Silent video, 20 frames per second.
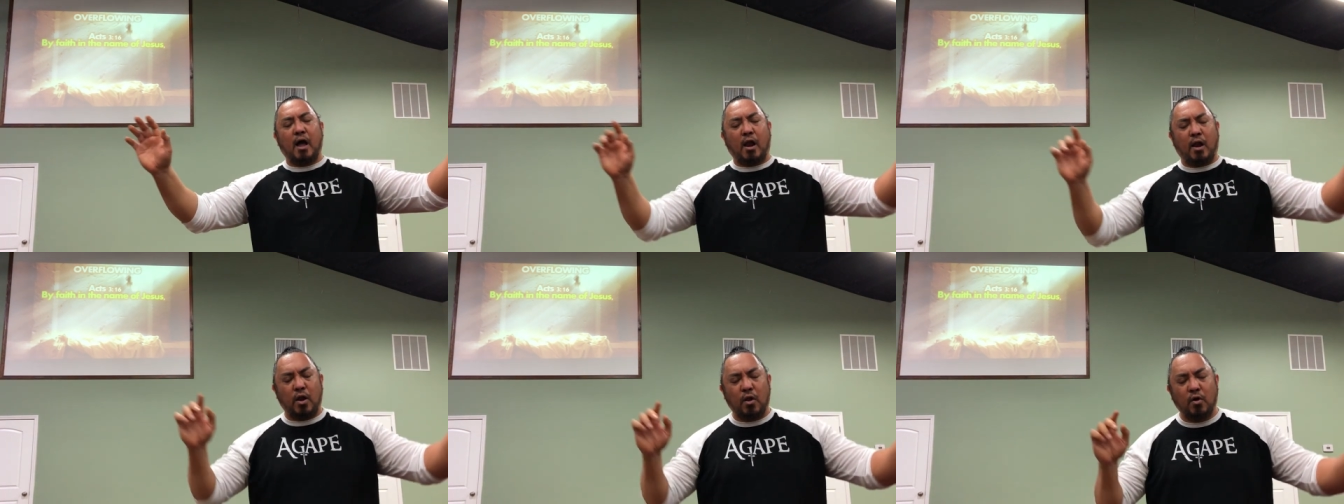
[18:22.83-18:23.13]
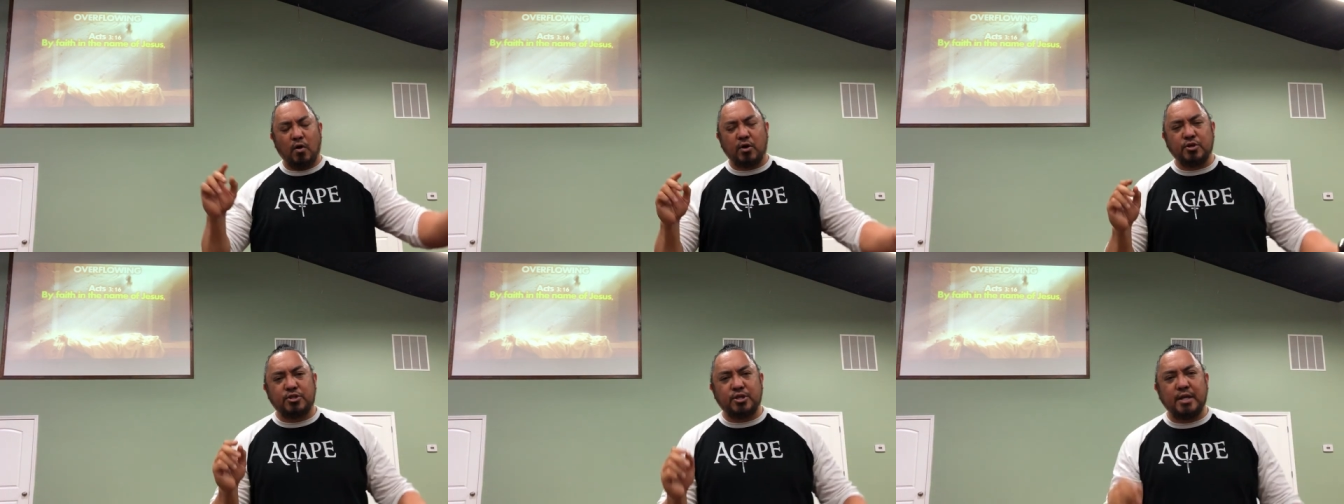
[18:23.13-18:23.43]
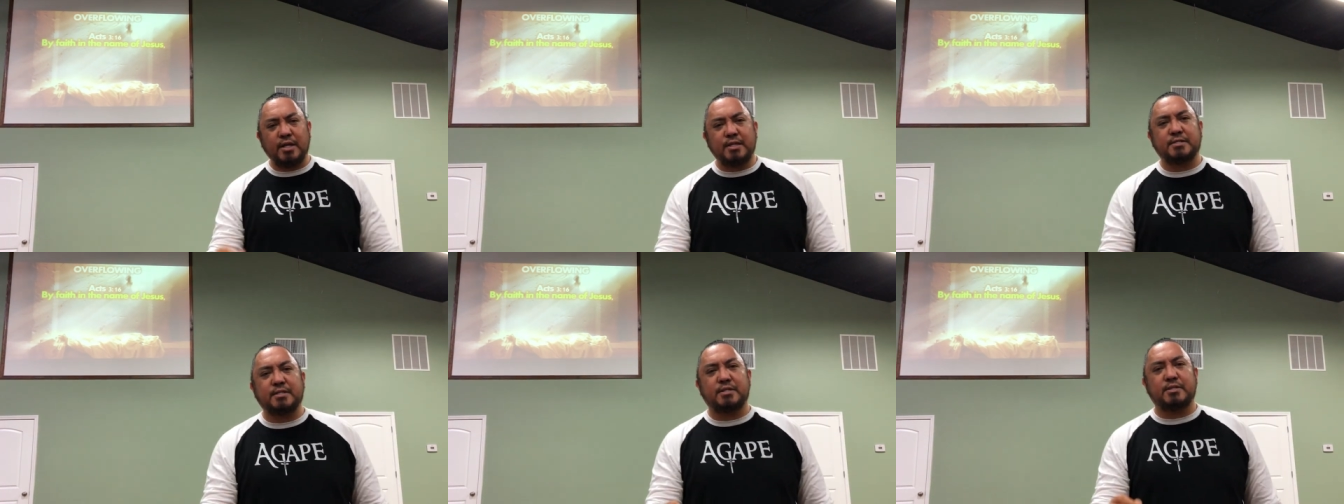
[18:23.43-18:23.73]
Lord
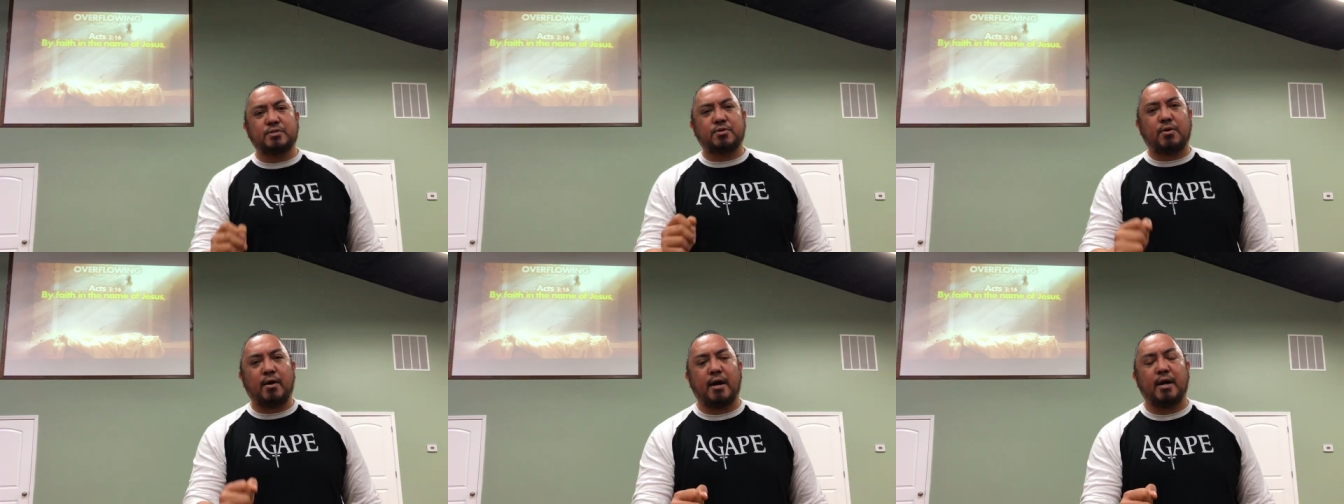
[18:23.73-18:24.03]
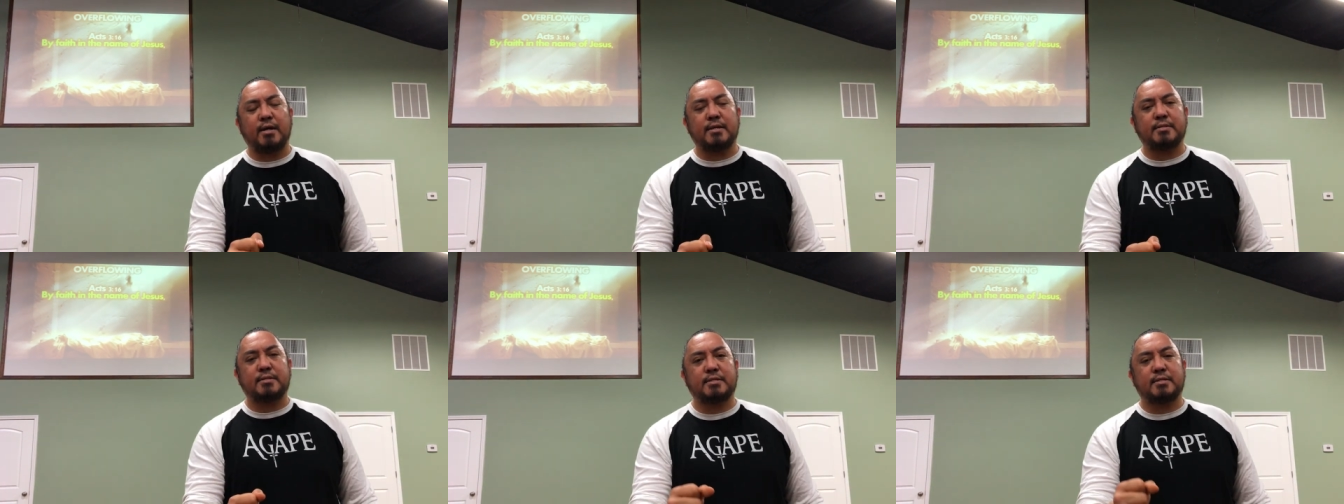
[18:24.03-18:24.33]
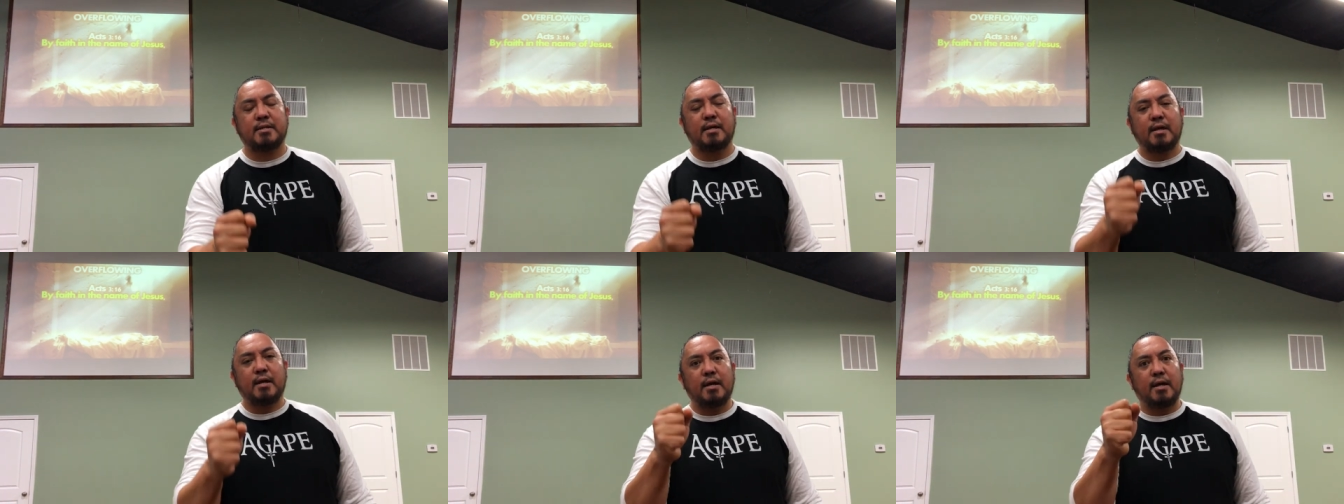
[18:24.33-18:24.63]
Jesus
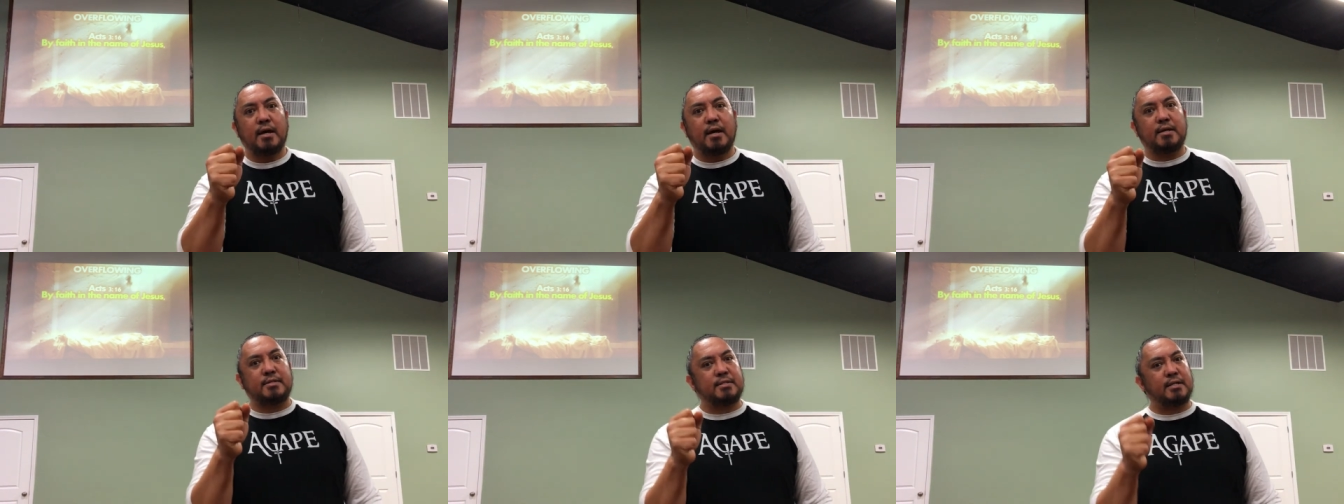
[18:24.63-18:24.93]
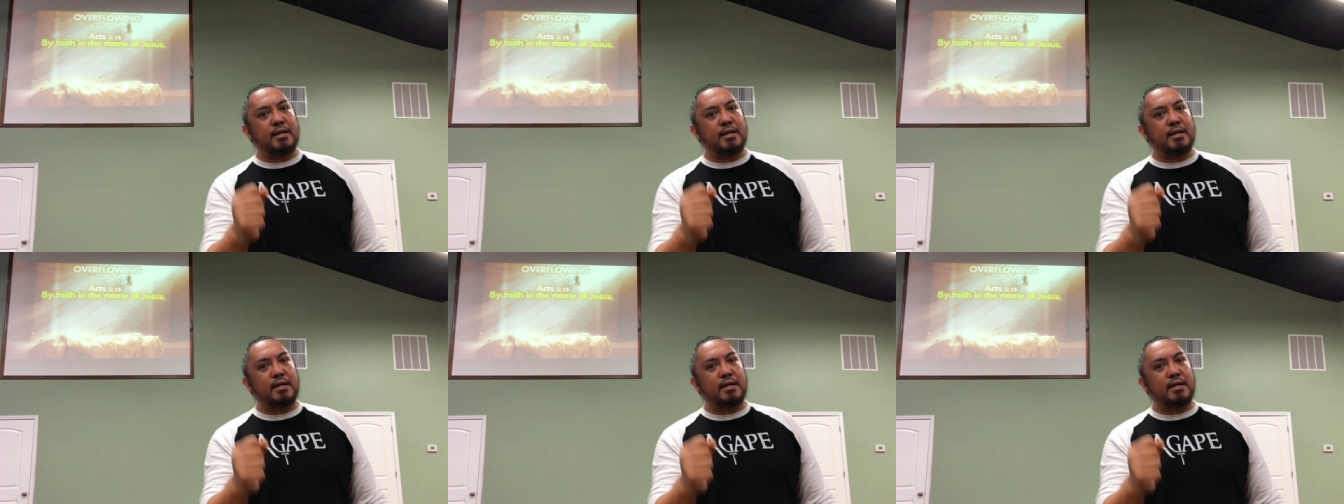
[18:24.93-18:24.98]
Christ is